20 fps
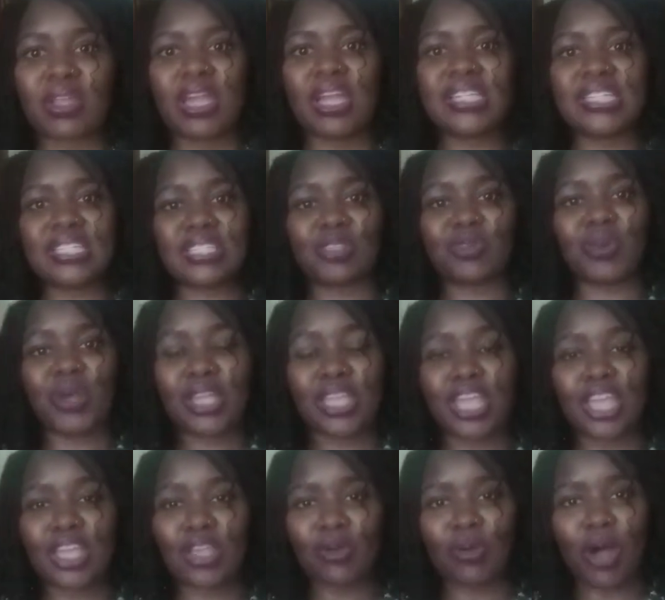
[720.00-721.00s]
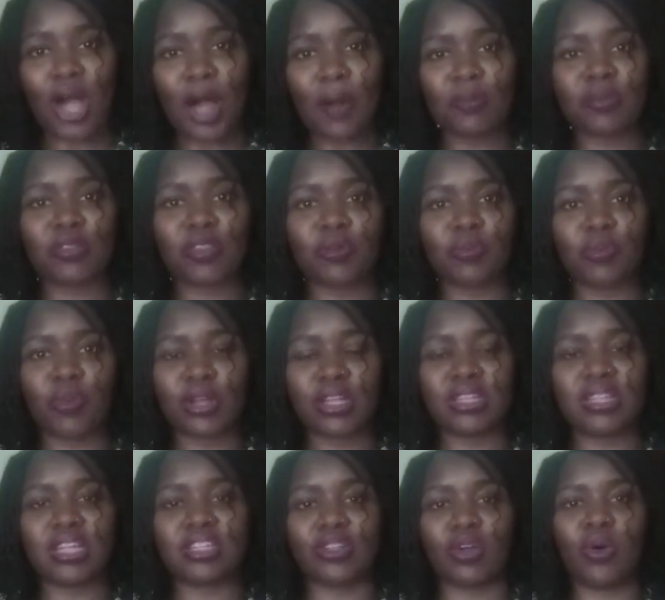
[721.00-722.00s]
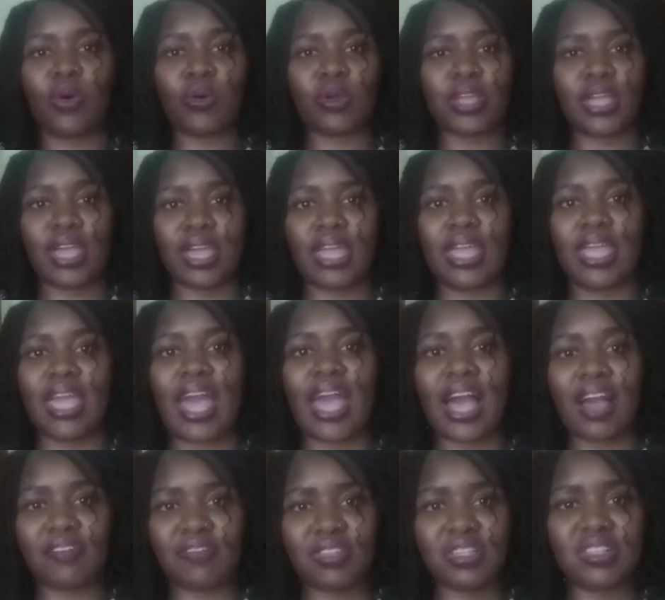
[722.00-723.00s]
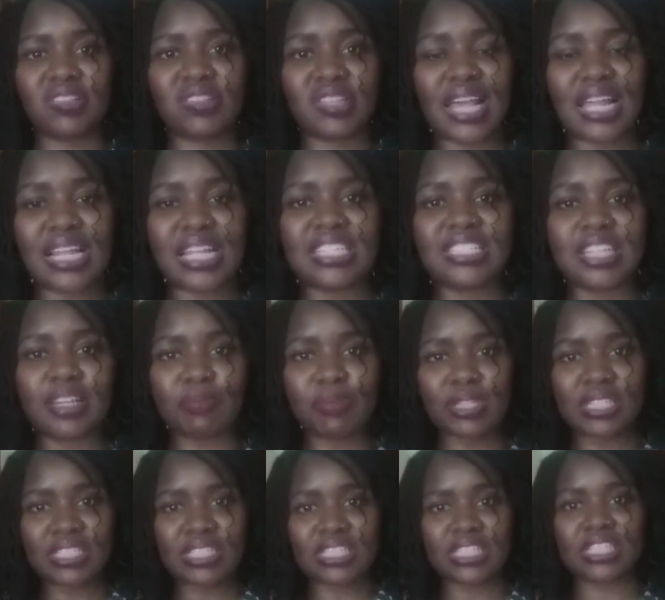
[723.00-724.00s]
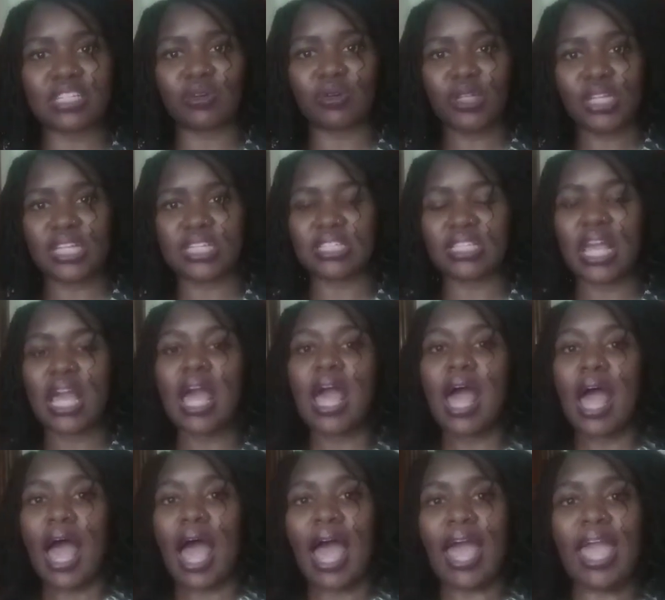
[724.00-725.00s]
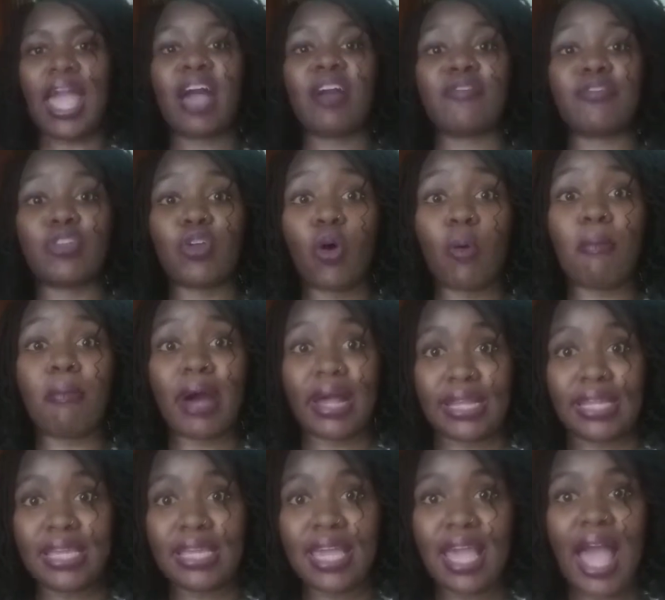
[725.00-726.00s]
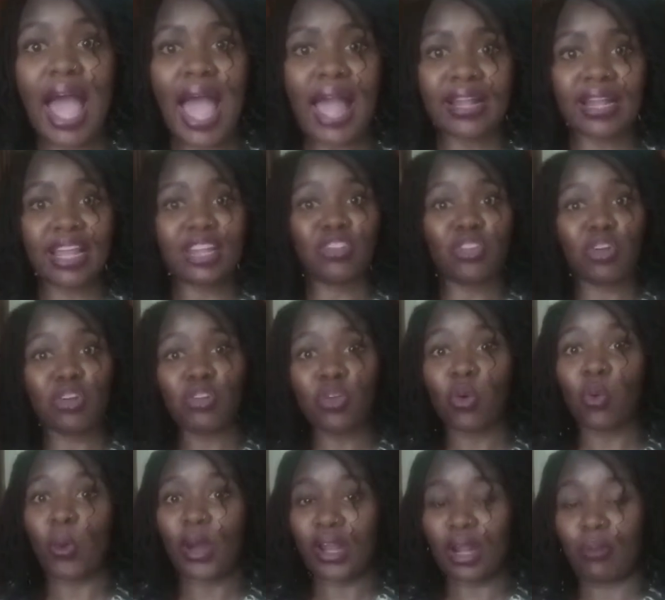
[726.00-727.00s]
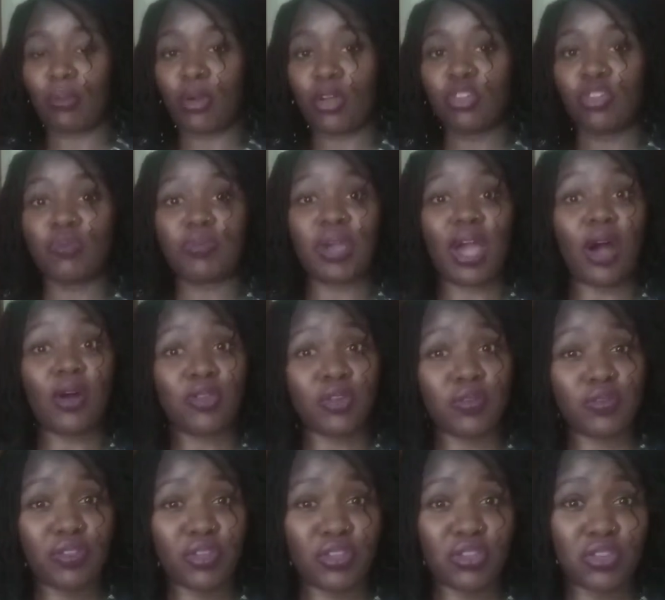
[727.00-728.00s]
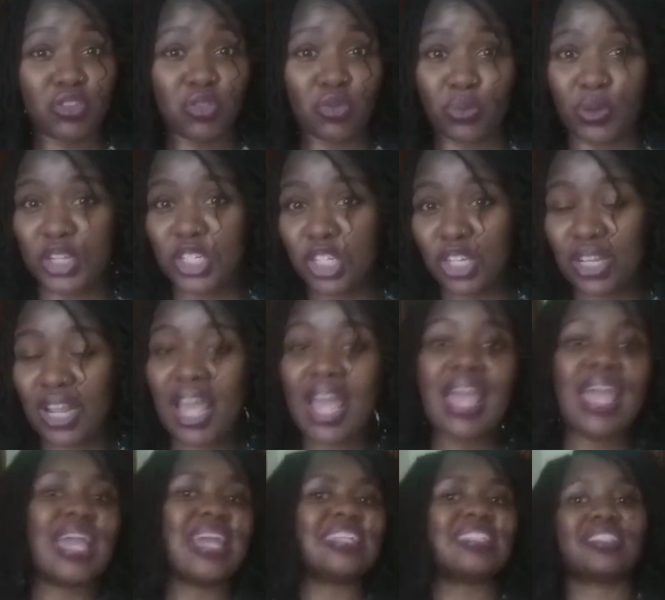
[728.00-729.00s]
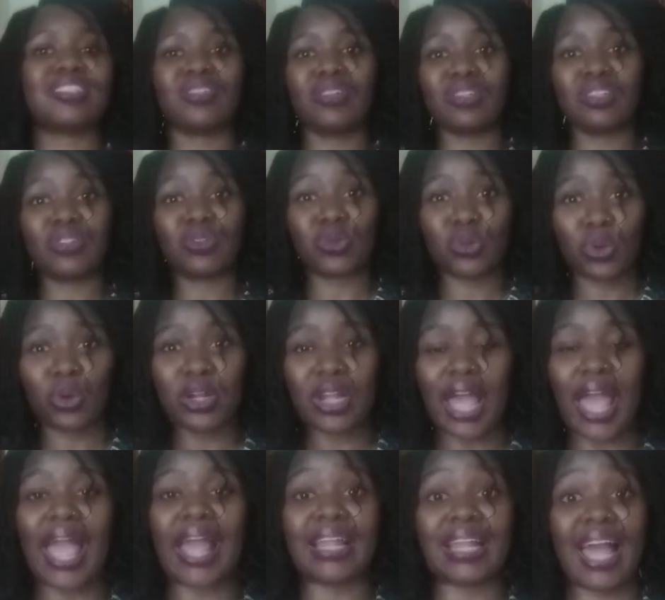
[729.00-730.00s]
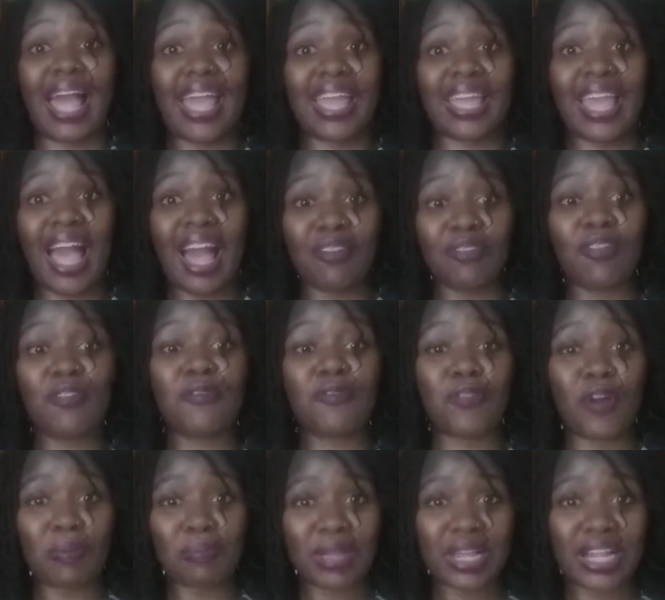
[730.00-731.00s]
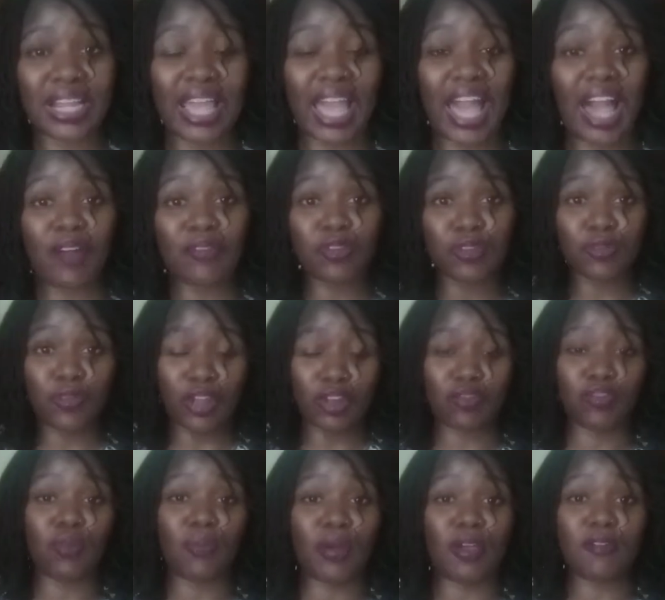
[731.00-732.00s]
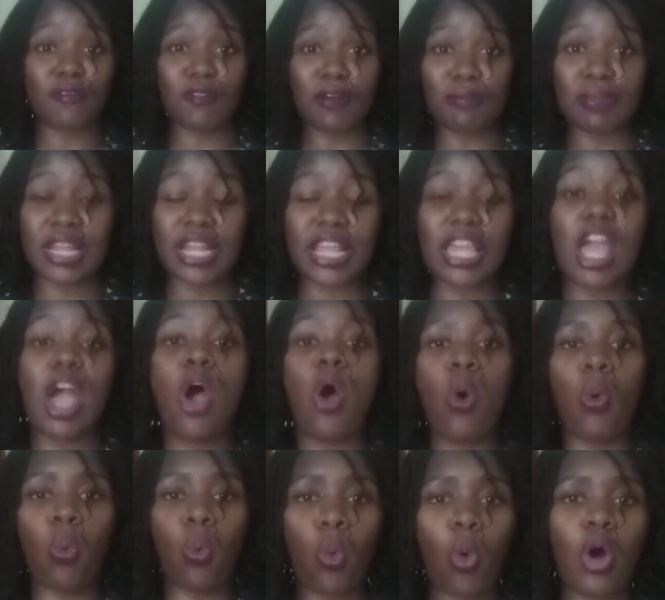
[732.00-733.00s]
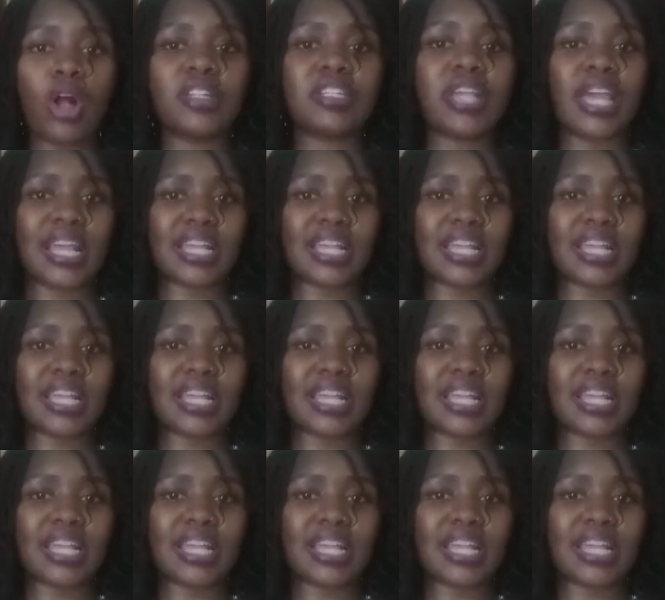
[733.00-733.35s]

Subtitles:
It is waking you up to the point that, okay, I have this talent, I've been sitting on it. I have no money and I don't know when I'm going to be out of this situation. It's not good, and I have a family, I have to fend for my family. What